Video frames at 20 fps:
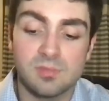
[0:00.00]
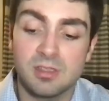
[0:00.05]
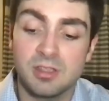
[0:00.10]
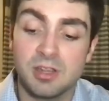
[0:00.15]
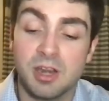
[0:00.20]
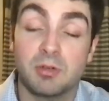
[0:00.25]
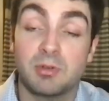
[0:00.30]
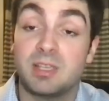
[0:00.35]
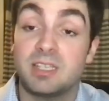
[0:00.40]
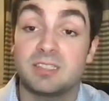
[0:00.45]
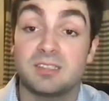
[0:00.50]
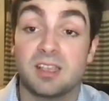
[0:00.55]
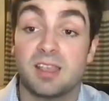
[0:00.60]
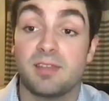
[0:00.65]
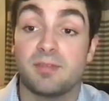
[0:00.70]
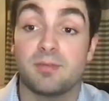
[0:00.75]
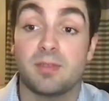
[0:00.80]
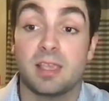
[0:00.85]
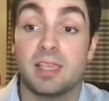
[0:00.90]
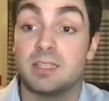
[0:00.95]
you know he's
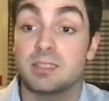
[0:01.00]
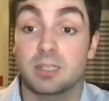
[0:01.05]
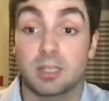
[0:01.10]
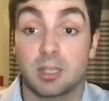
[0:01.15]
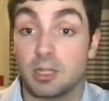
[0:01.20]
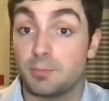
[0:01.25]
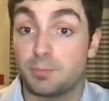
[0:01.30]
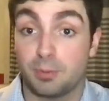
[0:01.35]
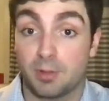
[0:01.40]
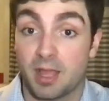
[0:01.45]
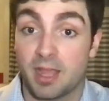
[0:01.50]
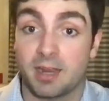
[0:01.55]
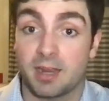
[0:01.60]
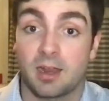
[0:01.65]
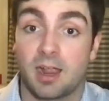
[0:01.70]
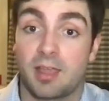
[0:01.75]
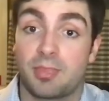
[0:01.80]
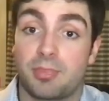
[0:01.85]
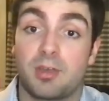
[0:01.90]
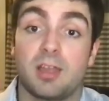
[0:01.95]
a he's a good player
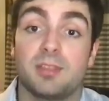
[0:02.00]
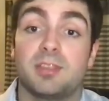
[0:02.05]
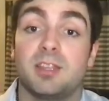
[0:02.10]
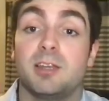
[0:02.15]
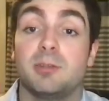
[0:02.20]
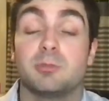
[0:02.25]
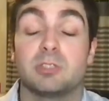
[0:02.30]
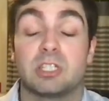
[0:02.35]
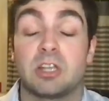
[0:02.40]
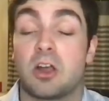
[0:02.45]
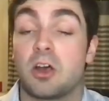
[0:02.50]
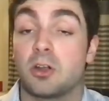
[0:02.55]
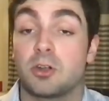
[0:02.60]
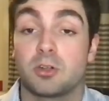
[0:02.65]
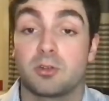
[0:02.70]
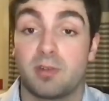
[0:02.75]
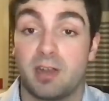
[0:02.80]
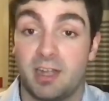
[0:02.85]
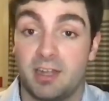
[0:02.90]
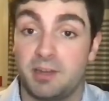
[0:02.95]
i thought that he was an
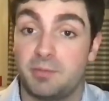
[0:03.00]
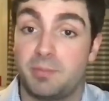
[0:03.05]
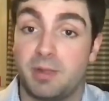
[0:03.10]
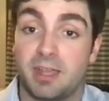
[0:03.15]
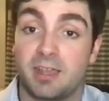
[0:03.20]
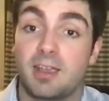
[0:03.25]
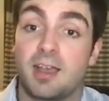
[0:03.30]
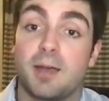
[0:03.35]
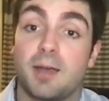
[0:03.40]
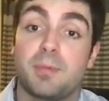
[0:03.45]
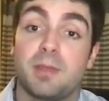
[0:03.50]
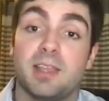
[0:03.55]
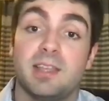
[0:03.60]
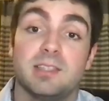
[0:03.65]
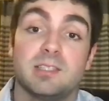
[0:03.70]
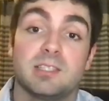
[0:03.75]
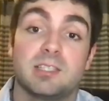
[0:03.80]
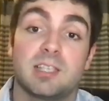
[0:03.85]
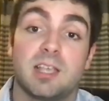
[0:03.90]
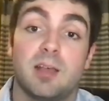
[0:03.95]
underrated pickup
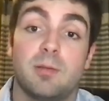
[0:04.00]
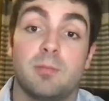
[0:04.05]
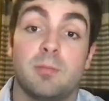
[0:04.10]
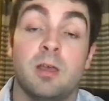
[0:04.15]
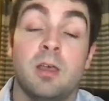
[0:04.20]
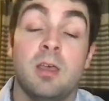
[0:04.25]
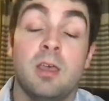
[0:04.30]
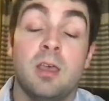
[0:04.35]
in some